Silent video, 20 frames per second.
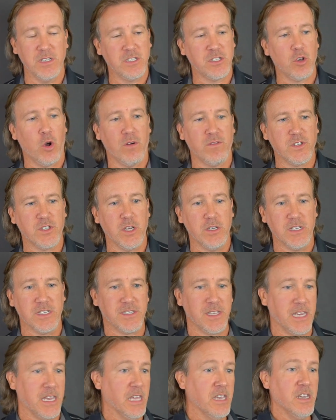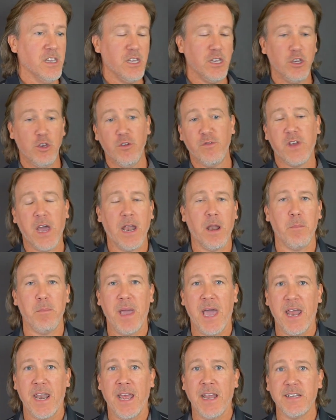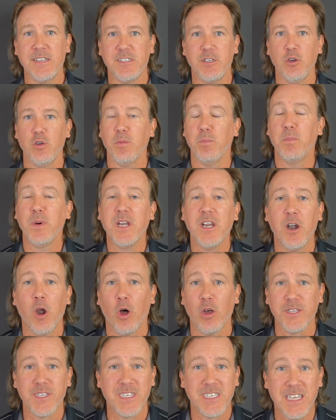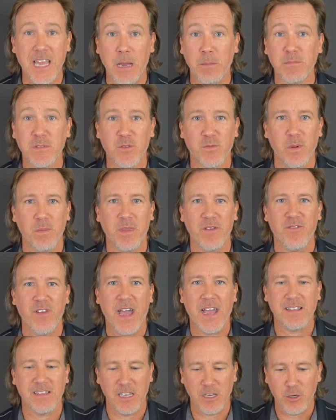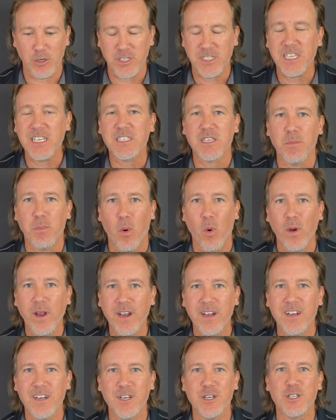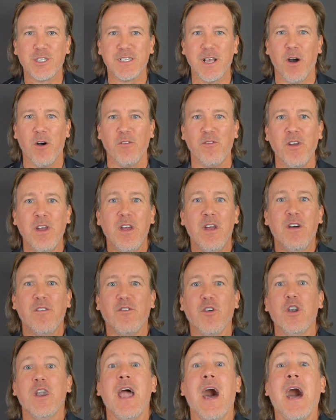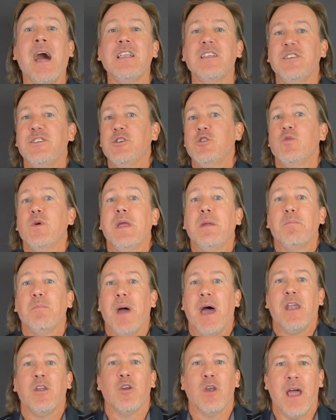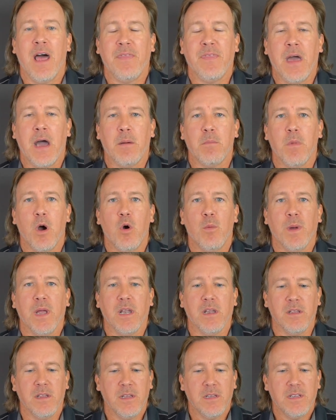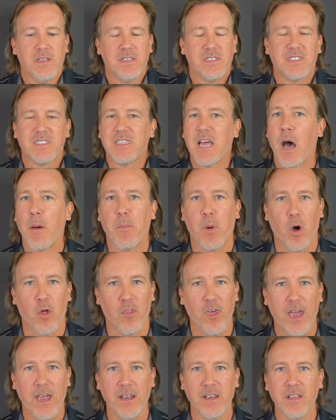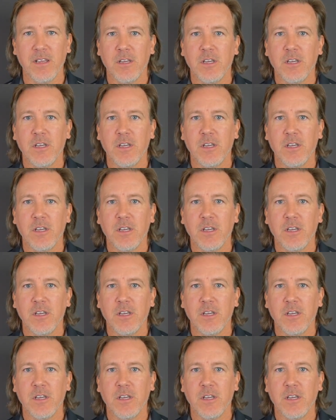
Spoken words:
And so all of a sudden it's like, you've got a bad attitude. But it all stems from the fact that you're disappointed in yourself for not doing better at that moment. Stop all that.